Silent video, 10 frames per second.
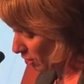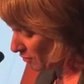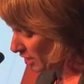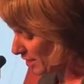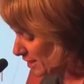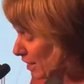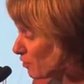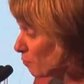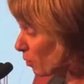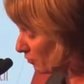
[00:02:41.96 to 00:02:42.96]
of the extent
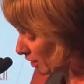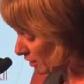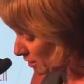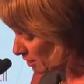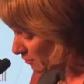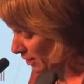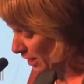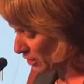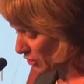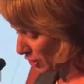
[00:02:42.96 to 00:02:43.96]
of poverty and
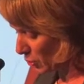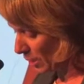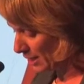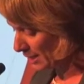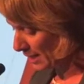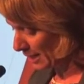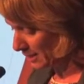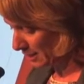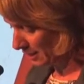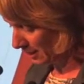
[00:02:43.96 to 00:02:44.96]
disadvantage in
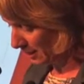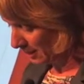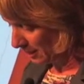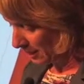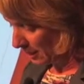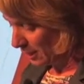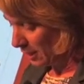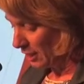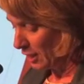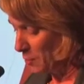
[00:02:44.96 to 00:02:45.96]
Queensland,
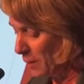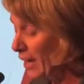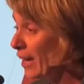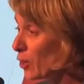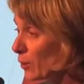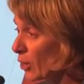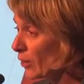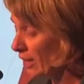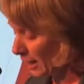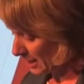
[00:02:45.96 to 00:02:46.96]
compare how we're
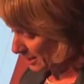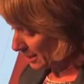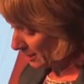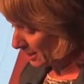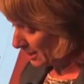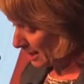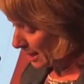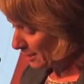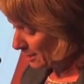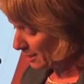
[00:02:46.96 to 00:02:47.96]
going against other
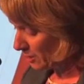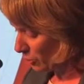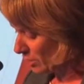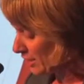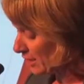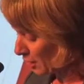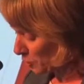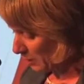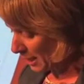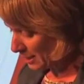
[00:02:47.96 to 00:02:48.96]
states or indeed other
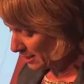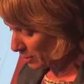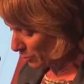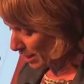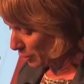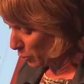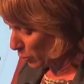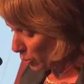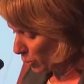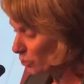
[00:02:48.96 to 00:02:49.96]
places around the
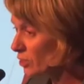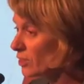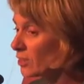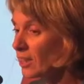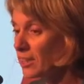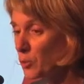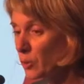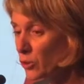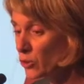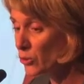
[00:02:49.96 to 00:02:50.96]
world, and then we
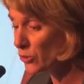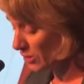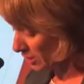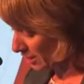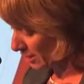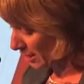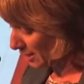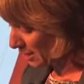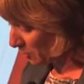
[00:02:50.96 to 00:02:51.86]
could use this to set